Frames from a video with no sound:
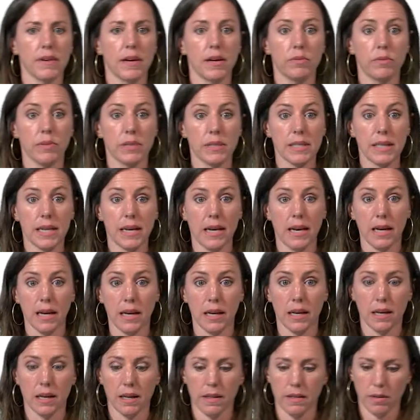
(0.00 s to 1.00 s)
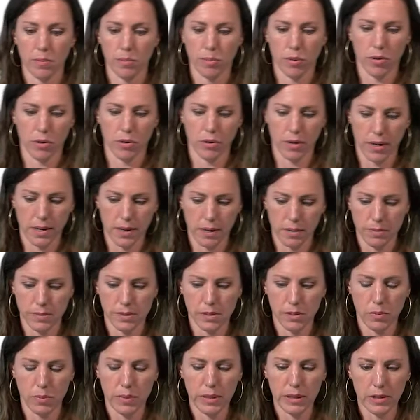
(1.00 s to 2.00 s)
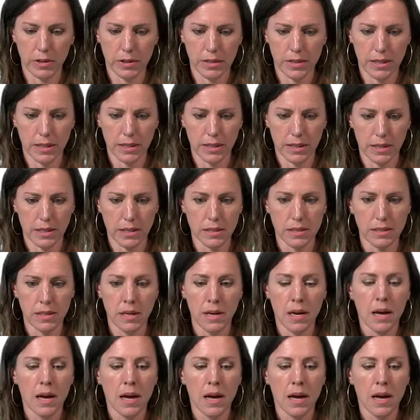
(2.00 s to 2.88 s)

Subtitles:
and retained in the program. So we looked at this.